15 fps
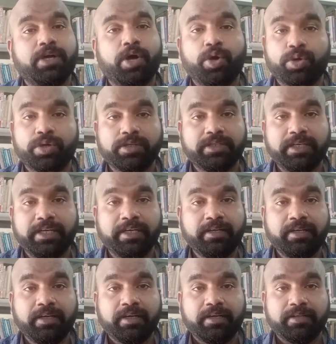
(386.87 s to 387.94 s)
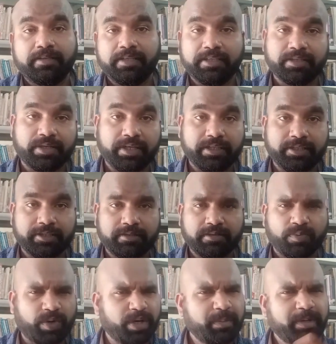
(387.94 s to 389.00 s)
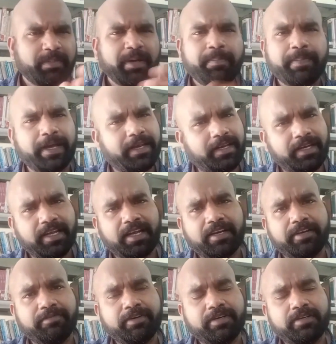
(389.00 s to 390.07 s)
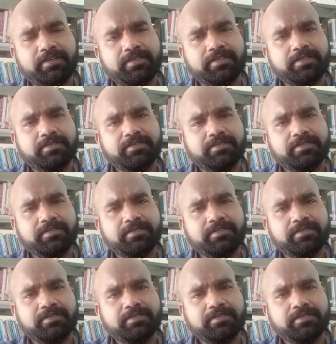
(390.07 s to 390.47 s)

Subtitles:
origin in this region. What do you mean by perennial rivers?